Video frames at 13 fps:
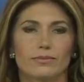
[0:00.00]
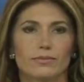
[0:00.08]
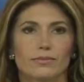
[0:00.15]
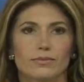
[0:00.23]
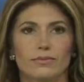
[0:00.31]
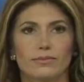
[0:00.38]

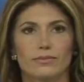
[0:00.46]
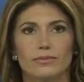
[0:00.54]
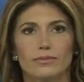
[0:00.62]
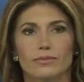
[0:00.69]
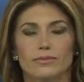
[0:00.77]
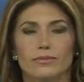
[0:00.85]

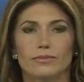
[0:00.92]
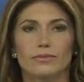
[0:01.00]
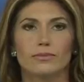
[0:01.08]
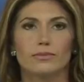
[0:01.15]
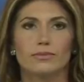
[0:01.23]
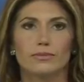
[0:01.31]

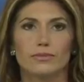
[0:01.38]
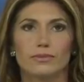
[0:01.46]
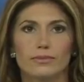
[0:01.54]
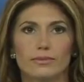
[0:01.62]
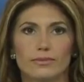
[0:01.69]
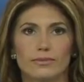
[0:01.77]

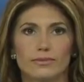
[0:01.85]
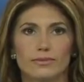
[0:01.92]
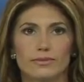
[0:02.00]
The person shown says nothing.